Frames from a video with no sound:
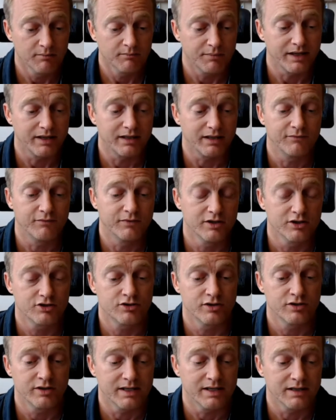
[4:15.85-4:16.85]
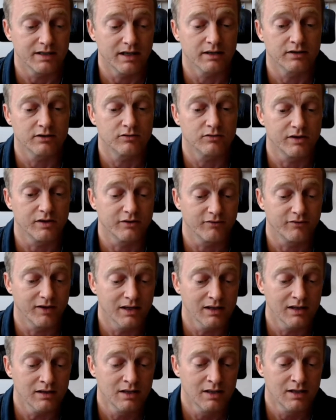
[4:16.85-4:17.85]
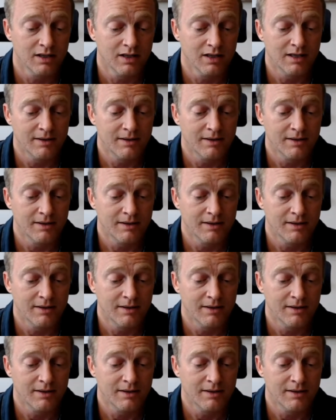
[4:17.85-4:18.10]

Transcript: by definition in country as well.